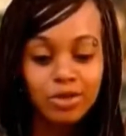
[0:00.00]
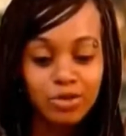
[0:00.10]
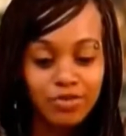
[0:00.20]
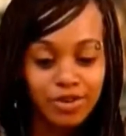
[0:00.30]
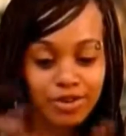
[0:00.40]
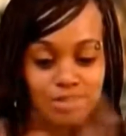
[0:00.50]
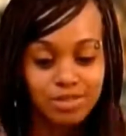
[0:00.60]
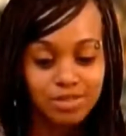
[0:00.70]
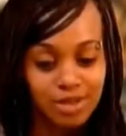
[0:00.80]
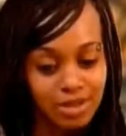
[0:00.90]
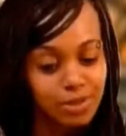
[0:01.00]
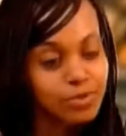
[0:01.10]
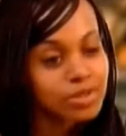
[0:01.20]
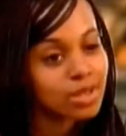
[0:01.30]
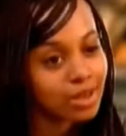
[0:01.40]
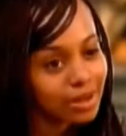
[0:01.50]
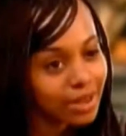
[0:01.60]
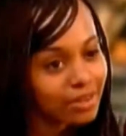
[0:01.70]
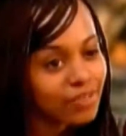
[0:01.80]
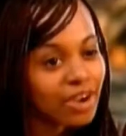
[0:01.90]
Out of the universe, there's 100%,
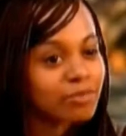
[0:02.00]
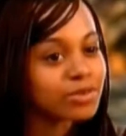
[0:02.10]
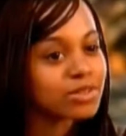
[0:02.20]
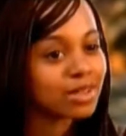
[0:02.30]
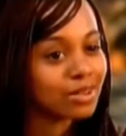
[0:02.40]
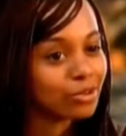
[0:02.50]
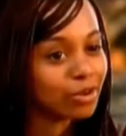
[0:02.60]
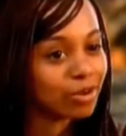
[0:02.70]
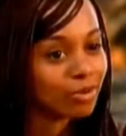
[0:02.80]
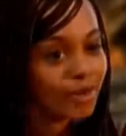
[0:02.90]
85%,